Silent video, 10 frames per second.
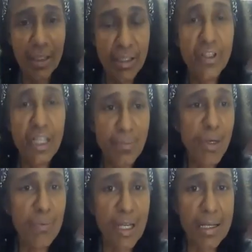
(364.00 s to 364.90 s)
even in
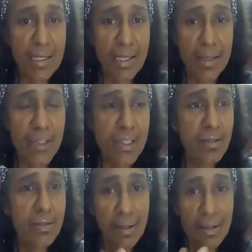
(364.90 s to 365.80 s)
public exams.
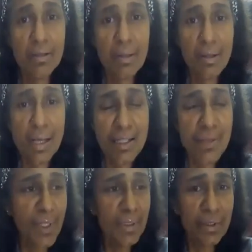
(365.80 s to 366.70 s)
Next,
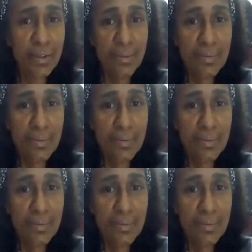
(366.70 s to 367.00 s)
please.